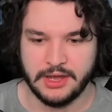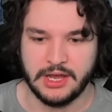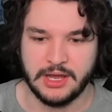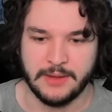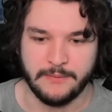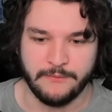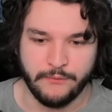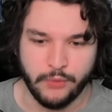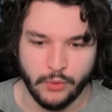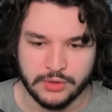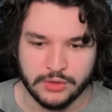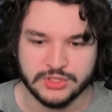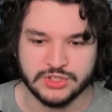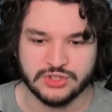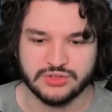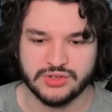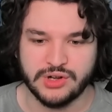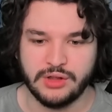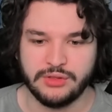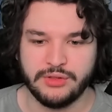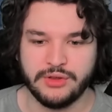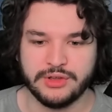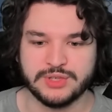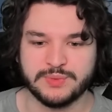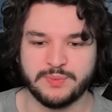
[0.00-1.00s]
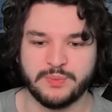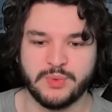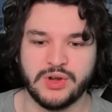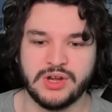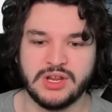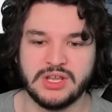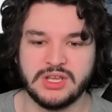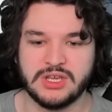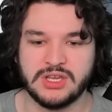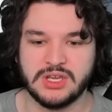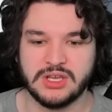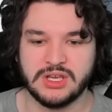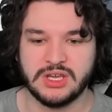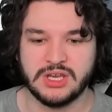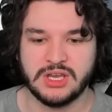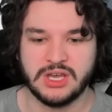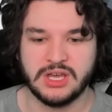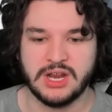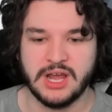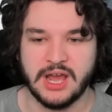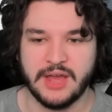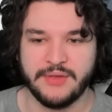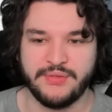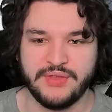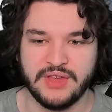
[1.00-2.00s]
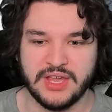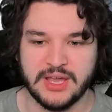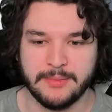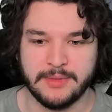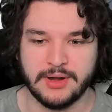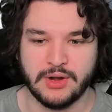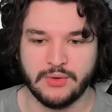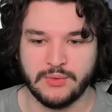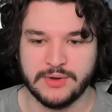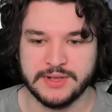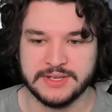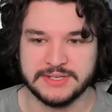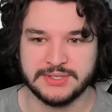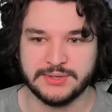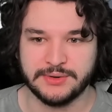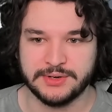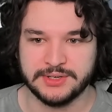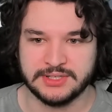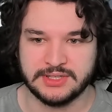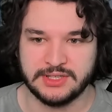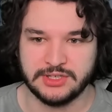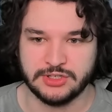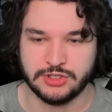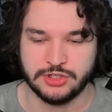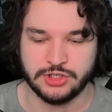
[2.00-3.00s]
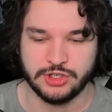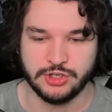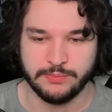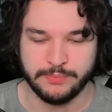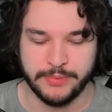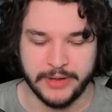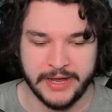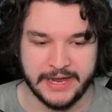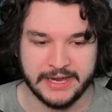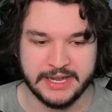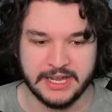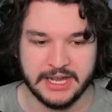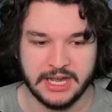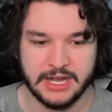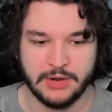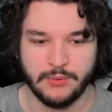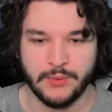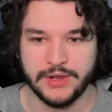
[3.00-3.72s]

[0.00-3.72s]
Force Throw looks pretty good. I think I'm going to resource this Chewbacca.